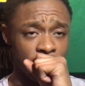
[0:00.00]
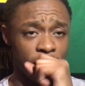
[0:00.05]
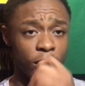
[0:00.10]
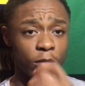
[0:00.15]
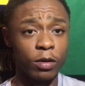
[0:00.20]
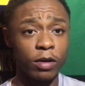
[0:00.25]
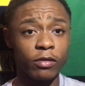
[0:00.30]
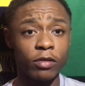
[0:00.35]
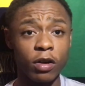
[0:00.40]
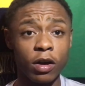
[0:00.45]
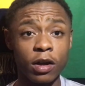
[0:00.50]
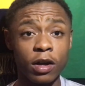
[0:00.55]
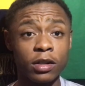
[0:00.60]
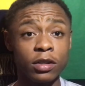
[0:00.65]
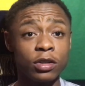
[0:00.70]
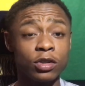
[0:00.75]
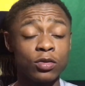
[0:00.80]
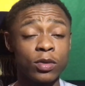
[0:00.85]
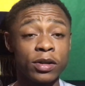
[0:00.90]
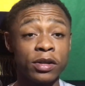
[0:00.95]
However, our
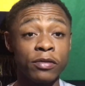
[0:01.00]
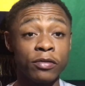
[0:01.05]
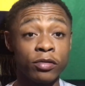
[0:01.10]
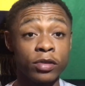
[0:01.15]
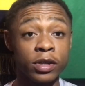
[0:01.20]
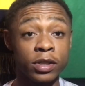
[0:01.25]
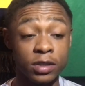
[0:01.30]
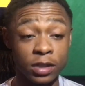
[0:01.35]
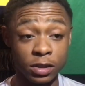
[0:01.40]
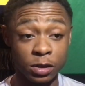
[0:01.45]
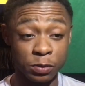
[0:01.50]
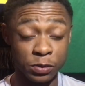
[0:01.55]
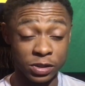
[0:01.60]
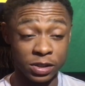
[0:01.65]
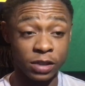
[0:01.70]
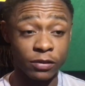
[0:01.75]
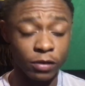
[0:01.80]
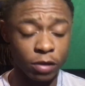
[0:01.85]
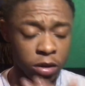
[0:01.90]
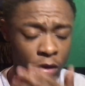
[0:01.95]
under-23s and
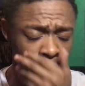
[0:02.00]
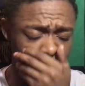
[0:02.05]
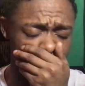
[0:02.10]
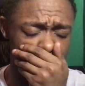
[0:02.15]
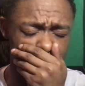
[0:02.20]
specifically